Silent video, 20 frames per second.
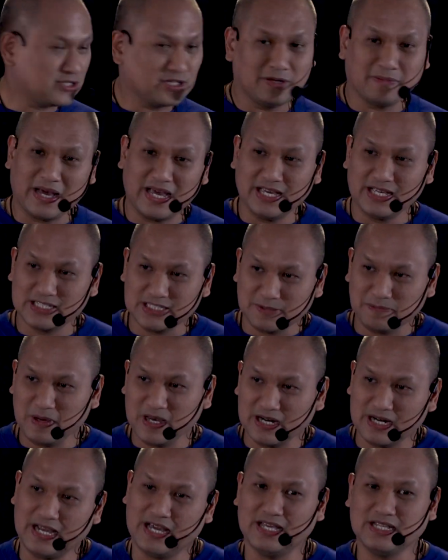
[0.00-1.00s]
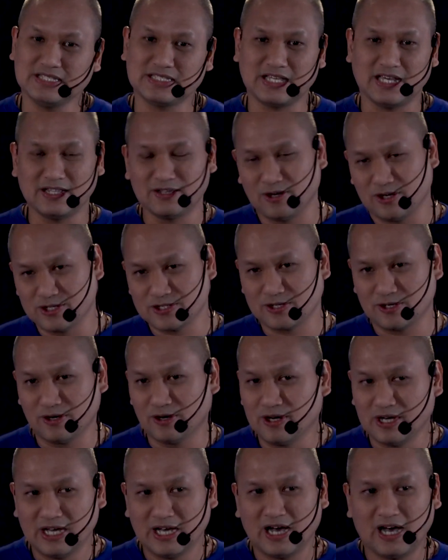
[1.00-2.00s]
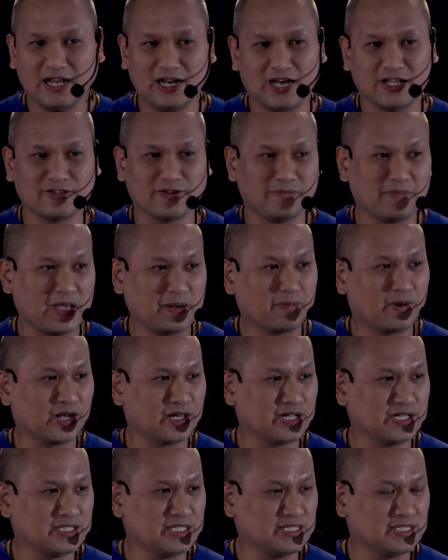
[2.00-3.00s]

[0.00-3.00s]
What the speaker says: on my experience and also a lot of my brothers and